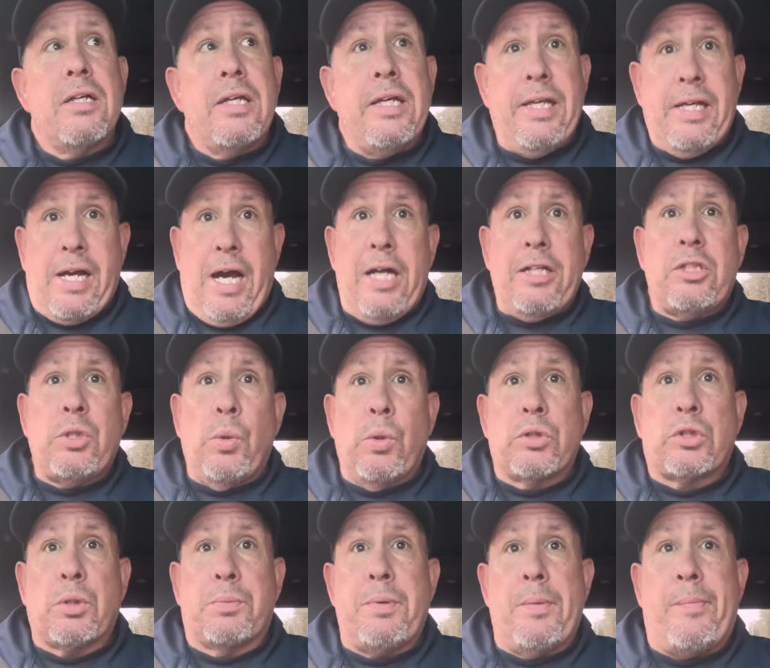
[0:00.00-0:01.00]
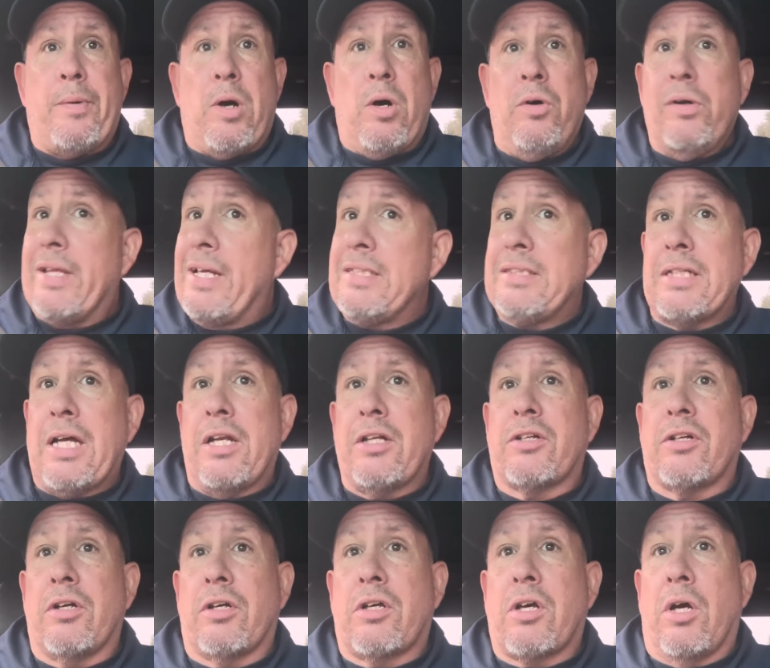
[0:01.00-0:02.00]
He got to a Super Bowl, and he's not a
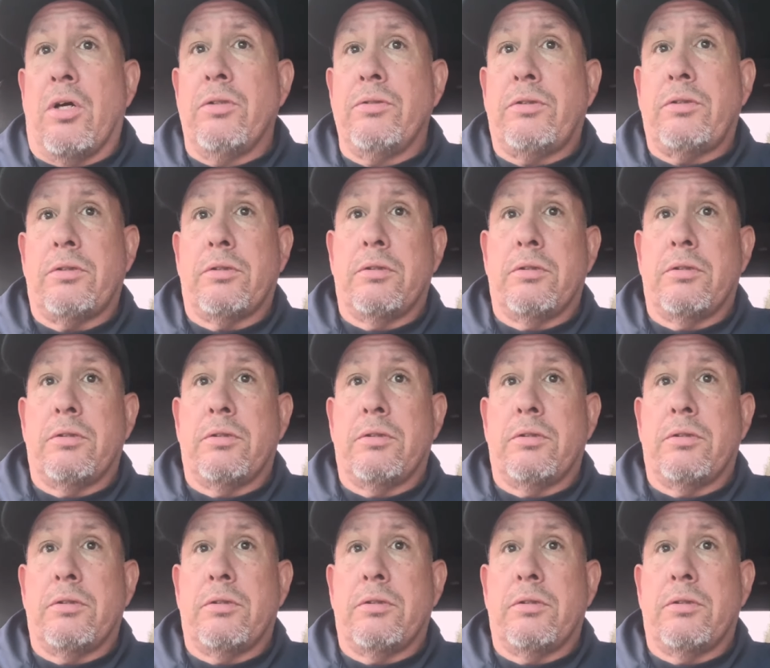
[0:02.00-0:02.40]
good coach.